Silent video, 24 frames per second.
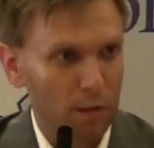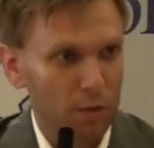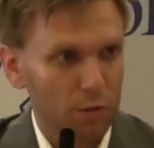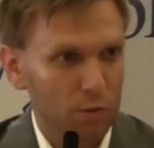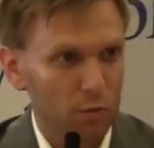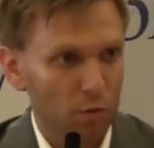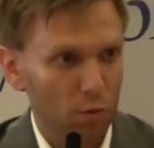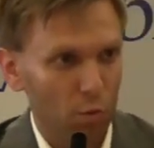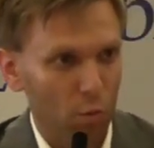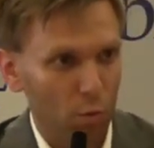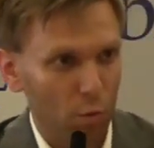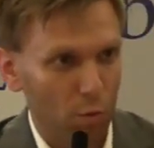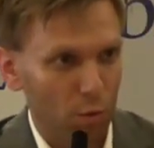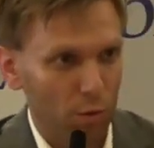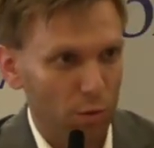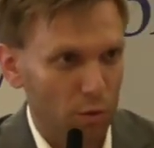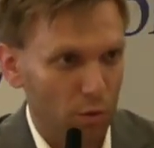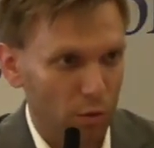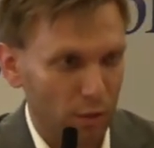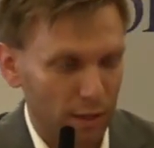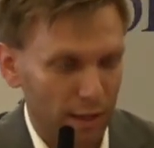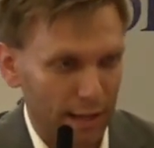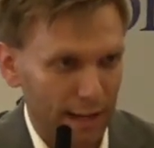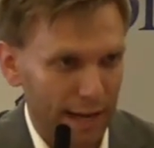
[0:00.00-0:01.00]
So
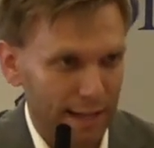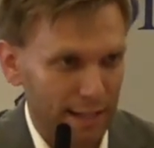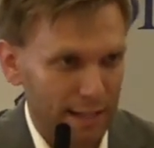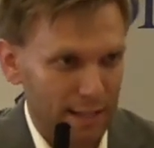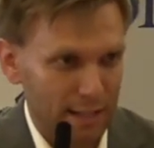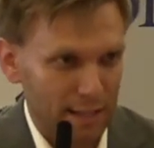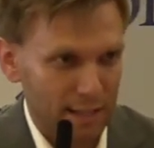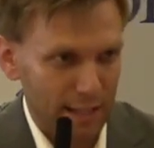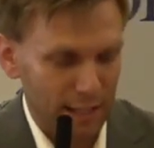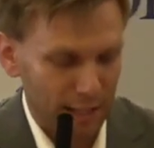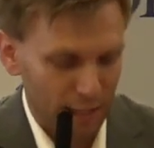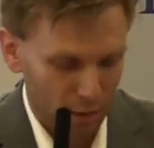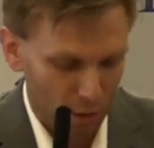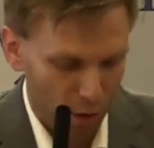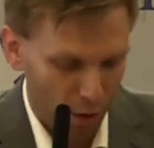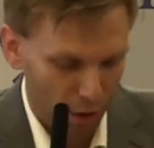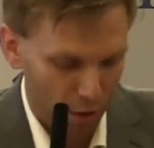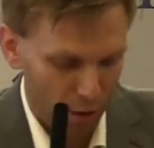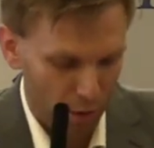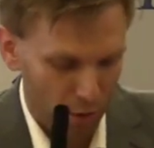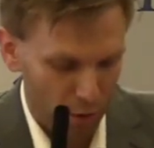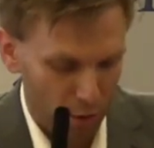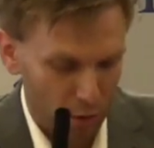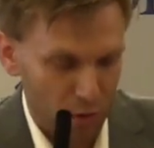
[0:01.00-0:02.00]
you can kind of see
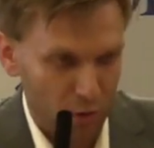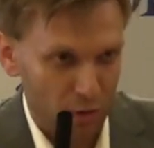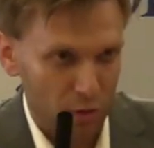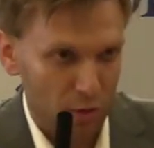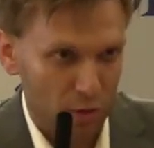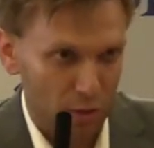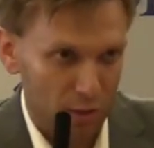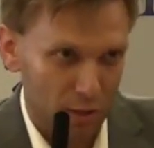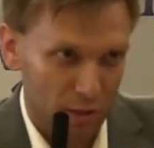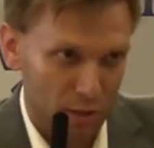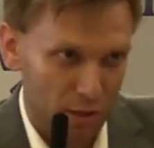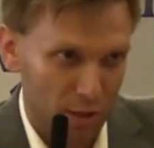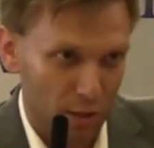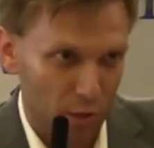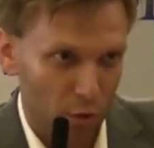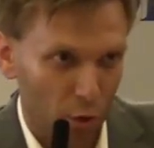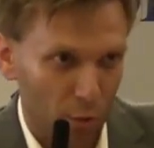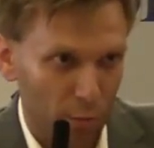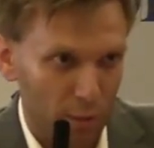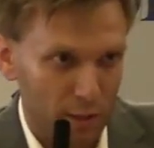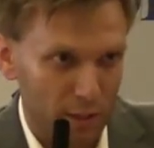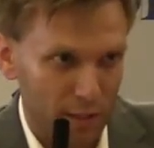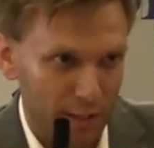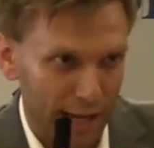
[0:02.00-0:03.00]
there's just this
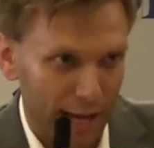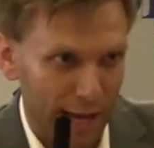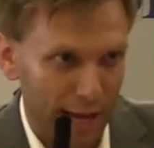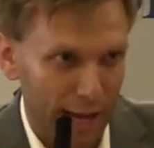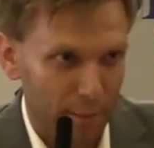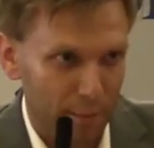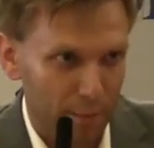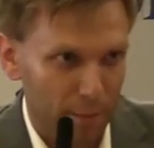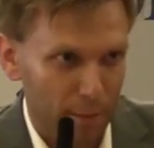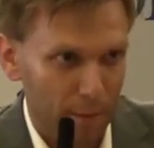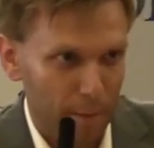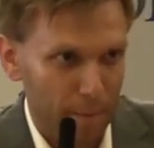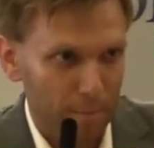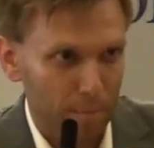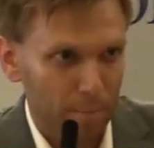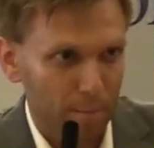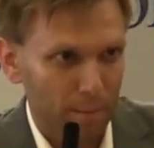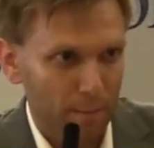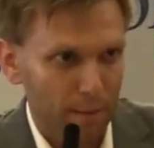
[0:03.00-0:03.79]
enormous gap.